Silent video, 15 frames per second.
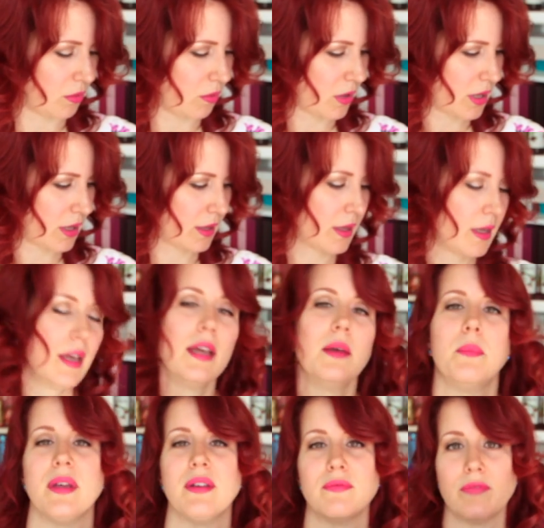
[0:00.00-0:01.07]
to work.
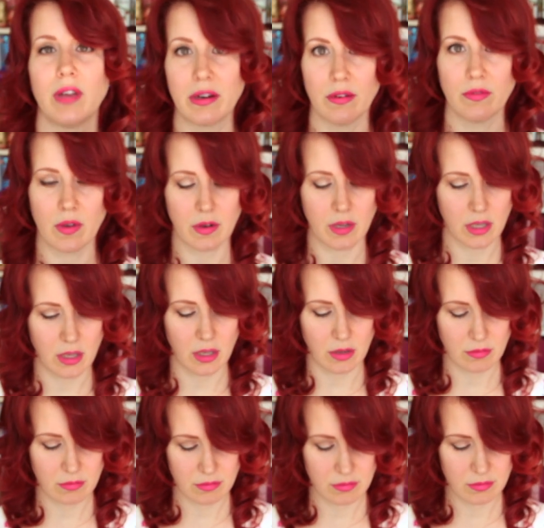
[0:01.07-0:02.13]
But very, very
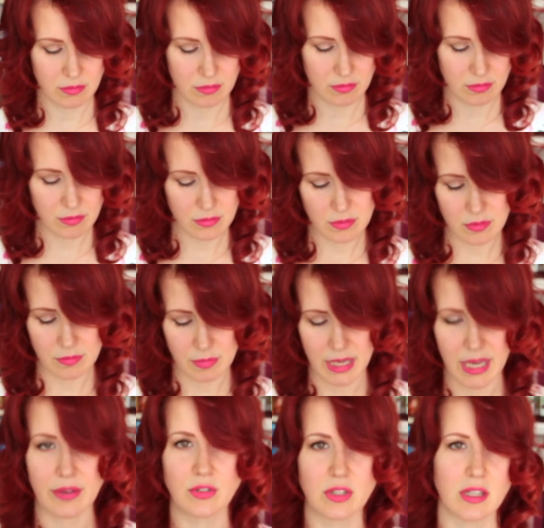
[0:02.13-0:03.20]
cute. Might
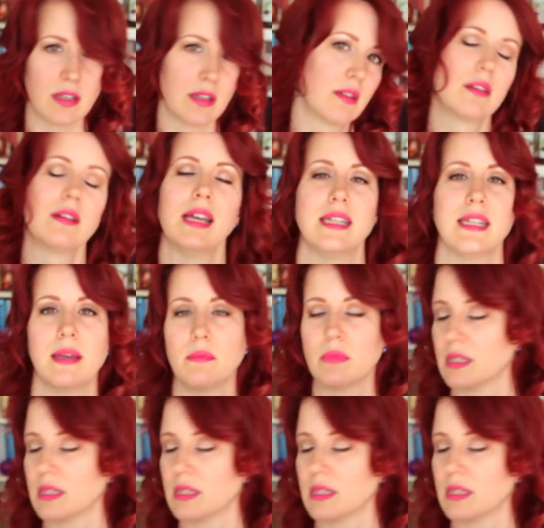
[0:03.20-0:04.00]
have to attempt